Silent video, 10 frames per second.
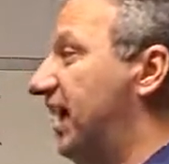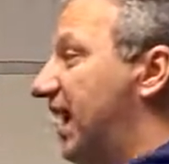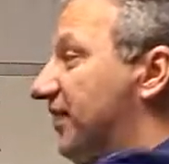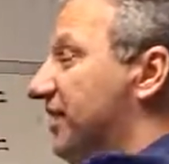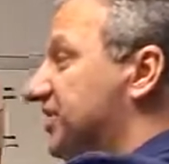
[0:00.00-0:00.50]

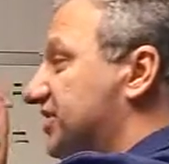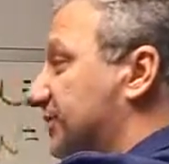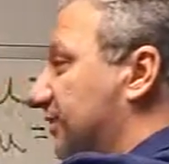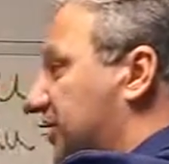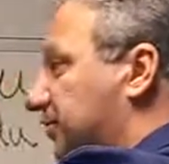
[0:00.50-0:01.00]
and this
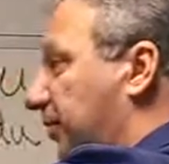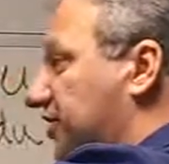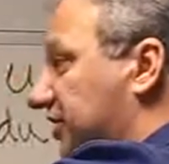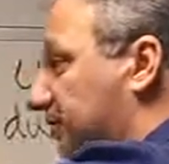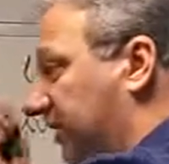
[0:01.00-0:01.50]

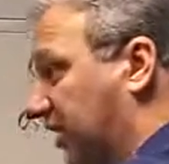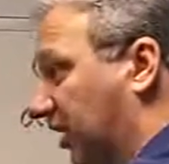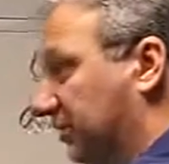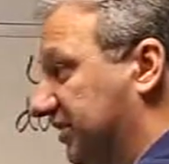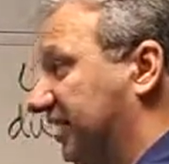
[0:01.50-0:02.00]
expression
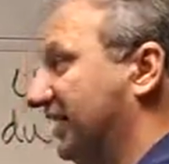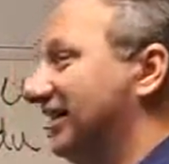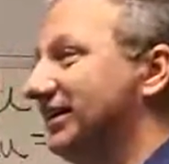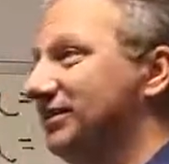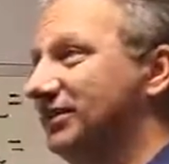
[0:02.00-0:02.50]
becomes
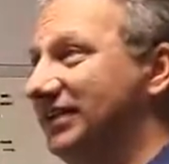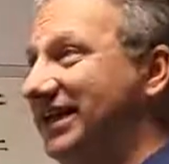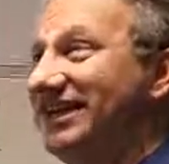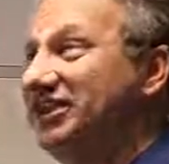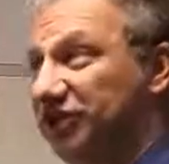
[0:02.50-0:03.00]

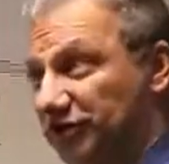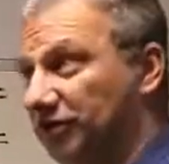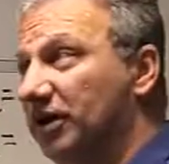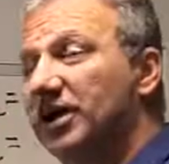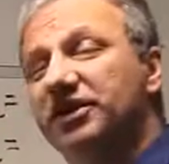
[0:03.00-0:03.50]

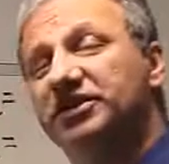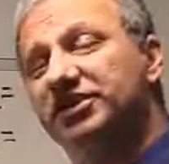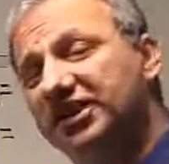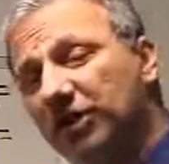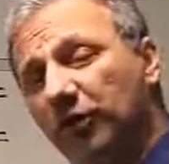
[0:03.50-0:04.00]
easier to
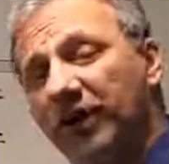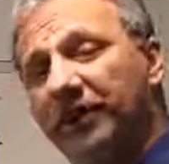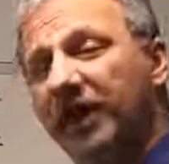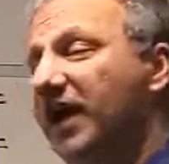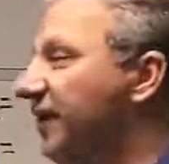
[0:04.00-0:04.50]
deal with,
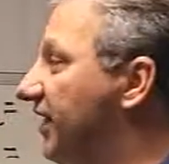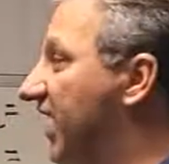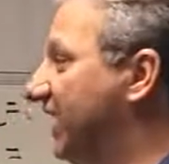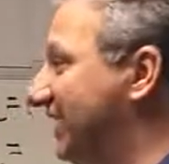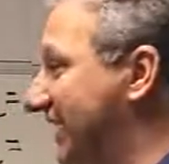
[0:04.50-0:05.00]
then
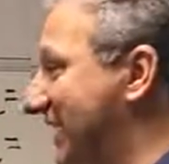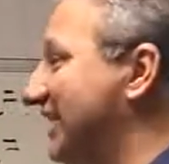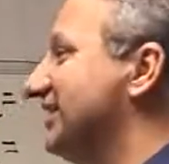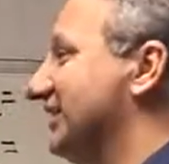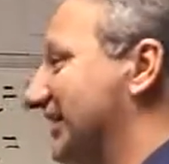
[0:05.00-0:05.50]
I can
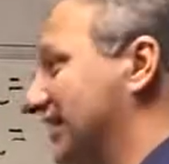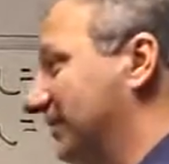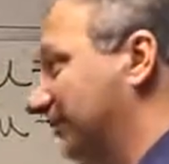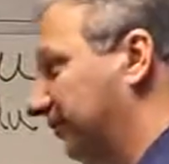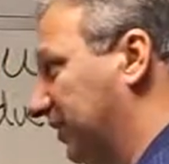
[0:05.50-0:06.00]
easily
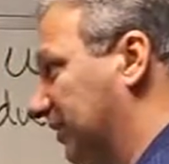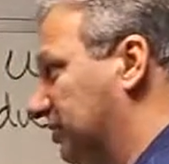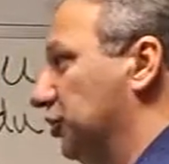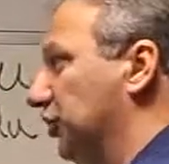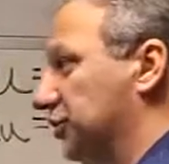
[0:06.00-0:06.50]

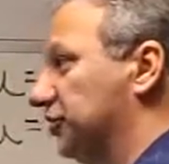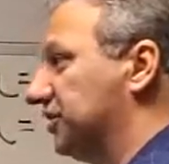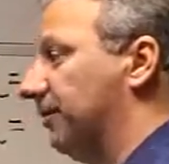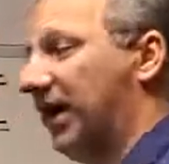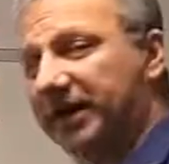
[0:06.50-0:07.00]
do a
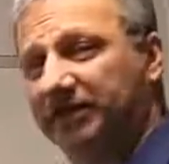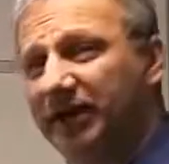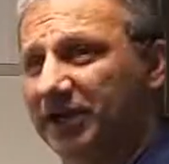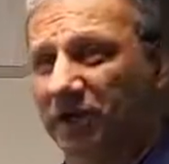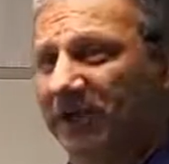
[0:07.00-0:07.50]
U-sub on it.
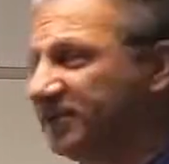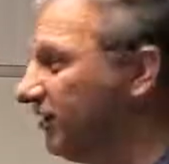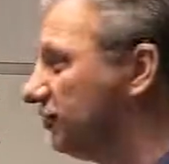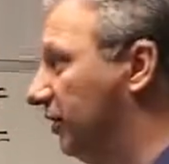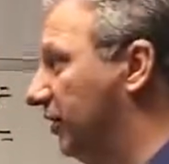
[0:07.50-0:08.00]
I know that
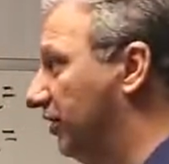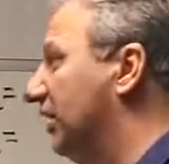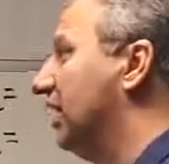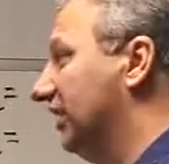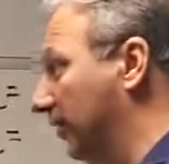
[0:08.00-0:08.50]
sounds weird. Let